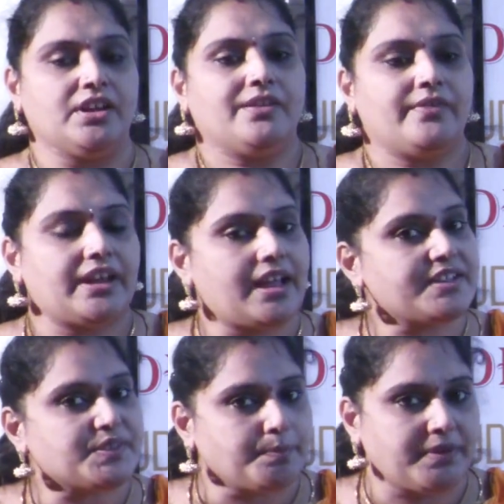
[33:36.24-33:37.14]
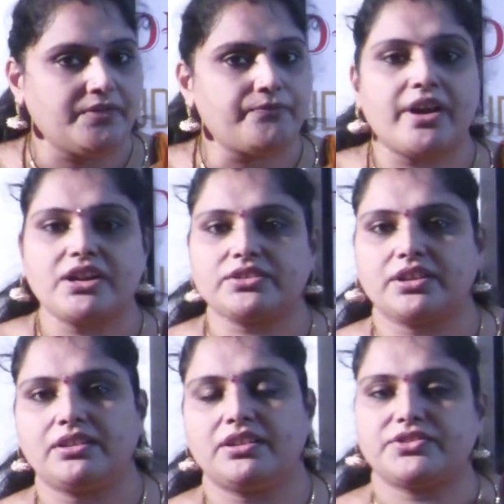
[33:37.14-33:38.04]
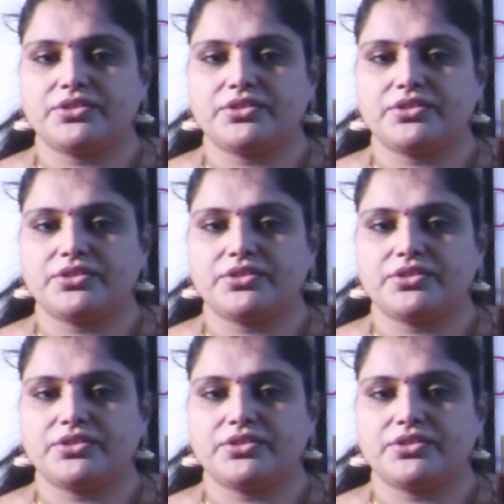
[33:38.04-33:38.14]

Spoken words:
whereas min function is